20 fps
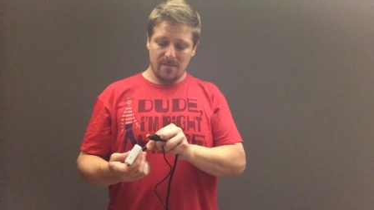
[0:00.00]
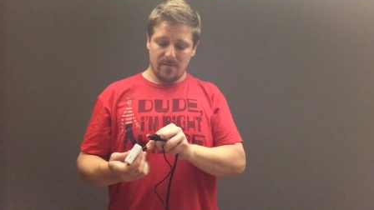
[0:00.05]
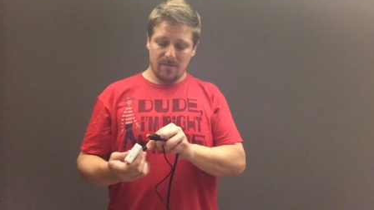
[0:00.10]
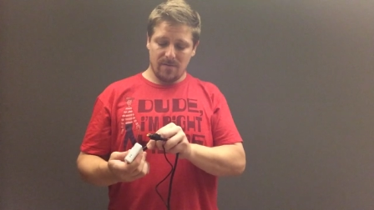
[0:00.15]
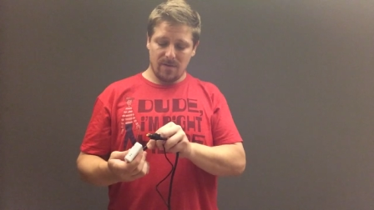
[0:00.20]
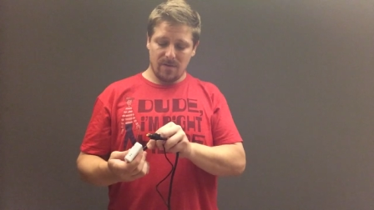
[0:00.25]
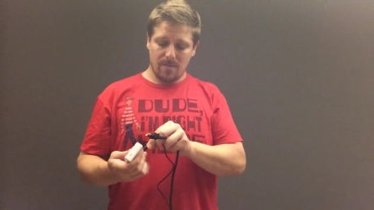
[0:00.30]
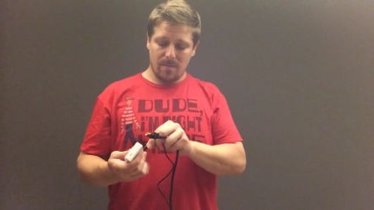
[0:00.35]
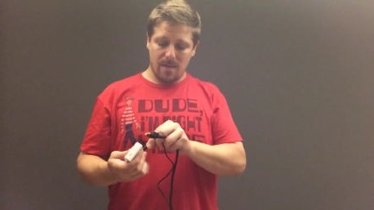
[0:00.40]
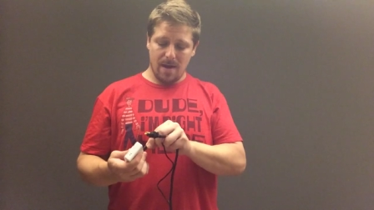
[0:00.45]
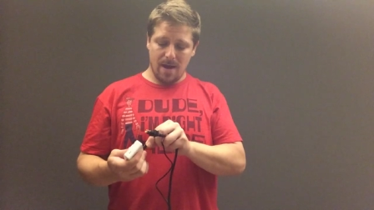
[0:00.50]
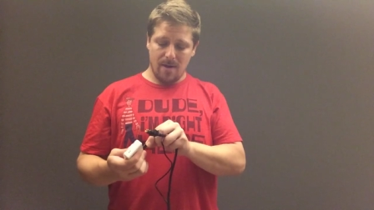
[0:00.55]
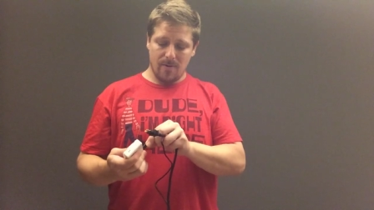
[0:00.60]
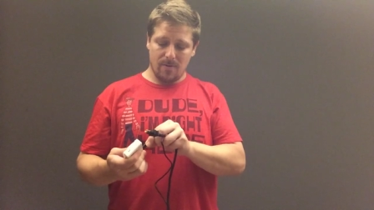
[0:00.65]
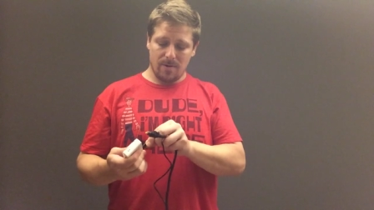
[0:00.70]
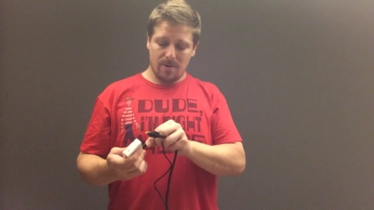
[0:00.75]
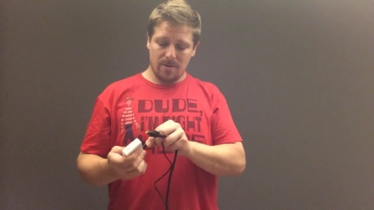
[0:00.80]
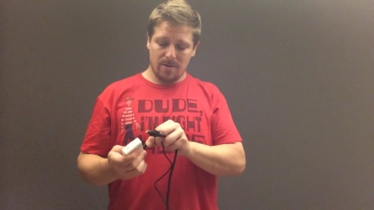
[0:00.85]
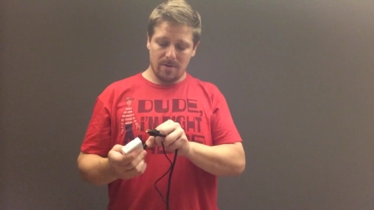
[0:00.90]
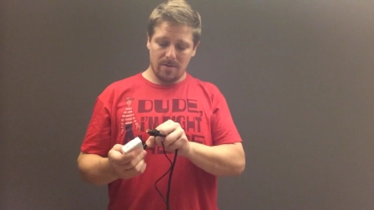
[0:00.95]
for the
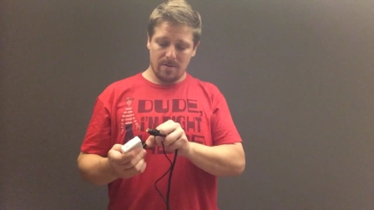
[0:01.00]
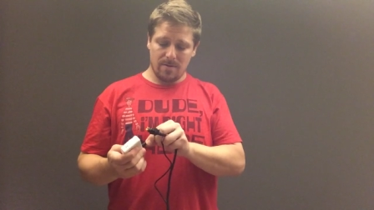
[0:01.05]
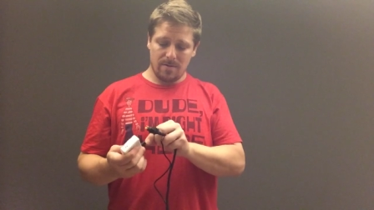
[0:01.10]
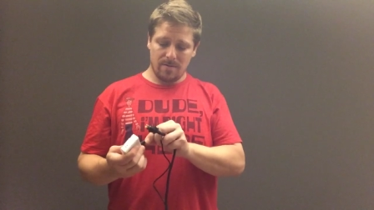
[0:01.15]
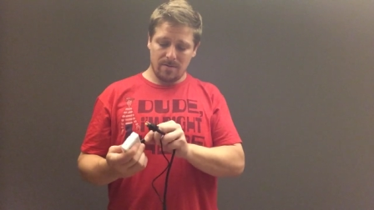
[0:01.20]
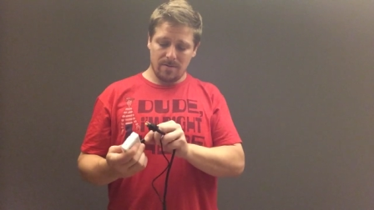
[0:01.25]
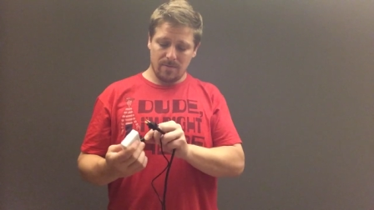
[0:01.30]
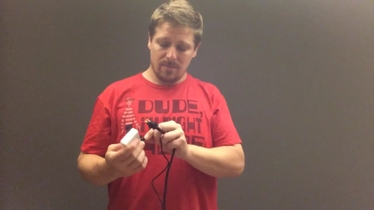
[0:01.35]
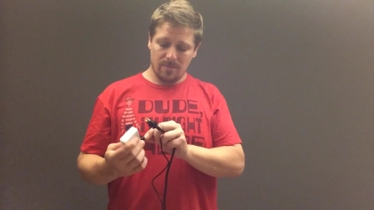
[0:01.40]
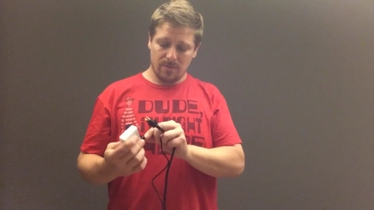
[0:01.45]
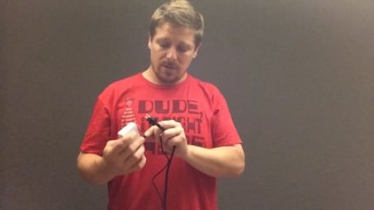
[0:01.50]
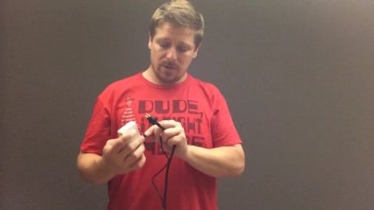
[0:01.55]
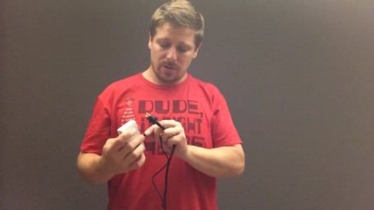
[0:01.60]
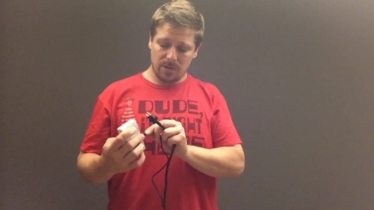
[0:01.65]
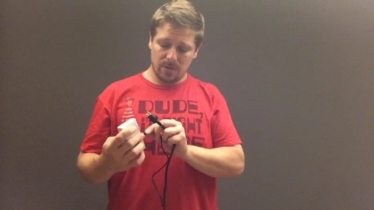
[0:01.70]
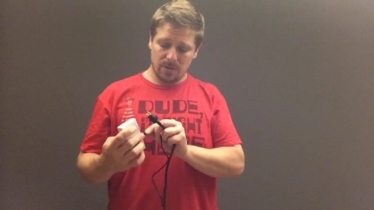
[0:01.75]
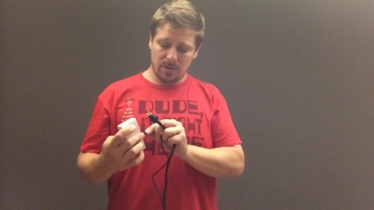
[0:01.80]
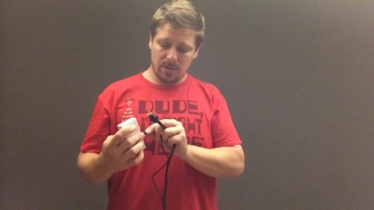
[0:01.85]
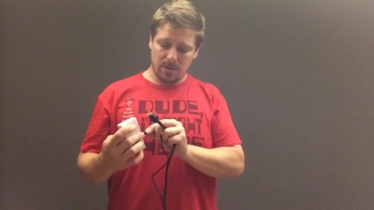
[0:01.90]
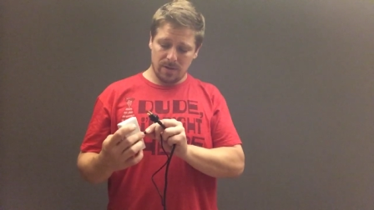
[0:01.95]
power, which